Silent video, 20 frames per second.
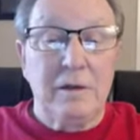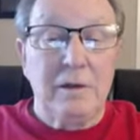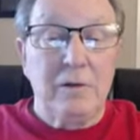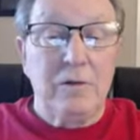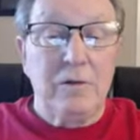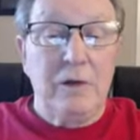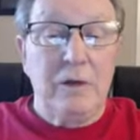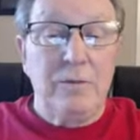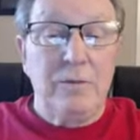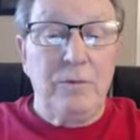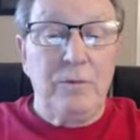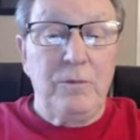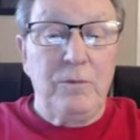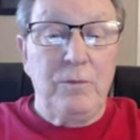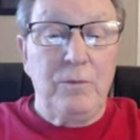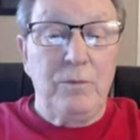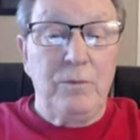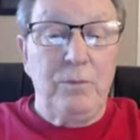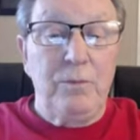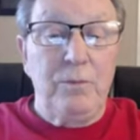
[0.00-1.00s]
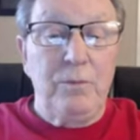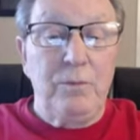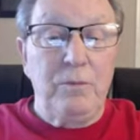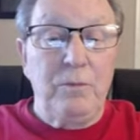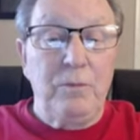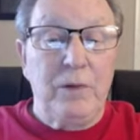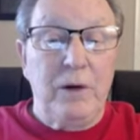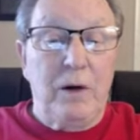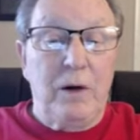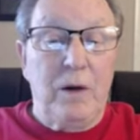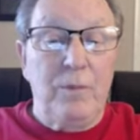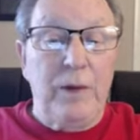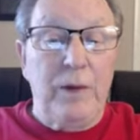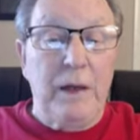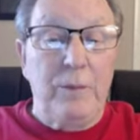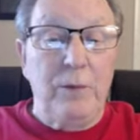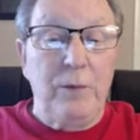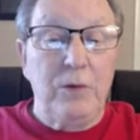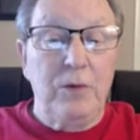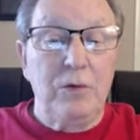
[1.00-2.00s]
when there are
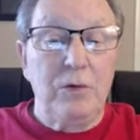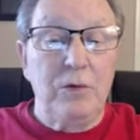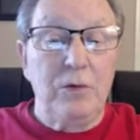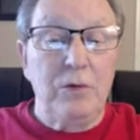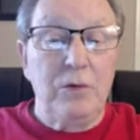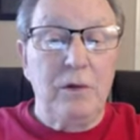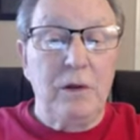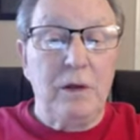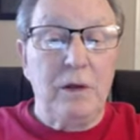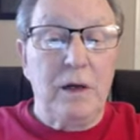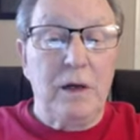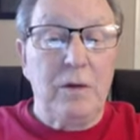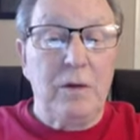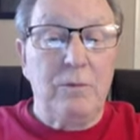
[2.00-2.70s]
people who uh,